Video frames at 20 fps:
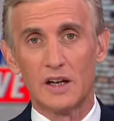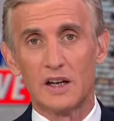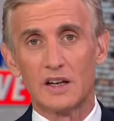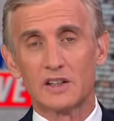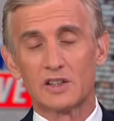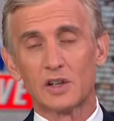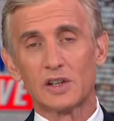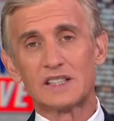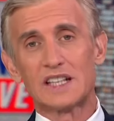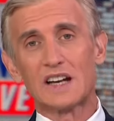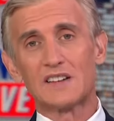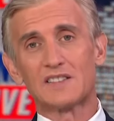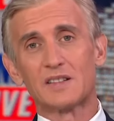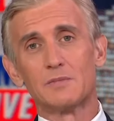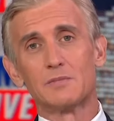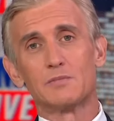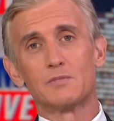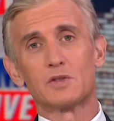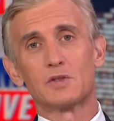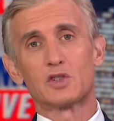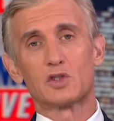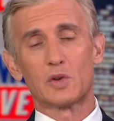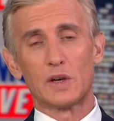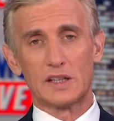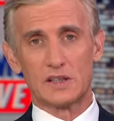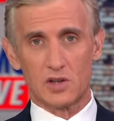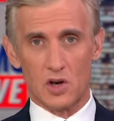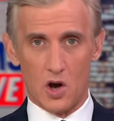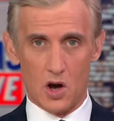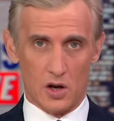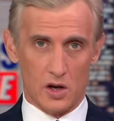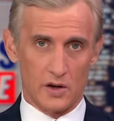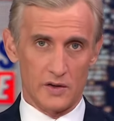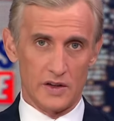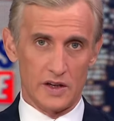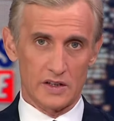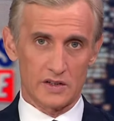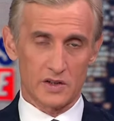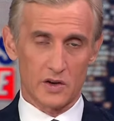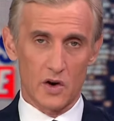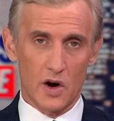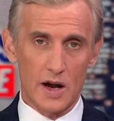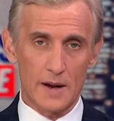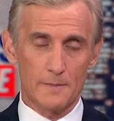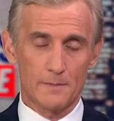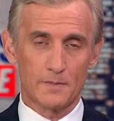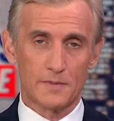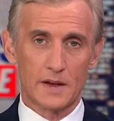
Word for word: So let's have some straight talk on this, all right?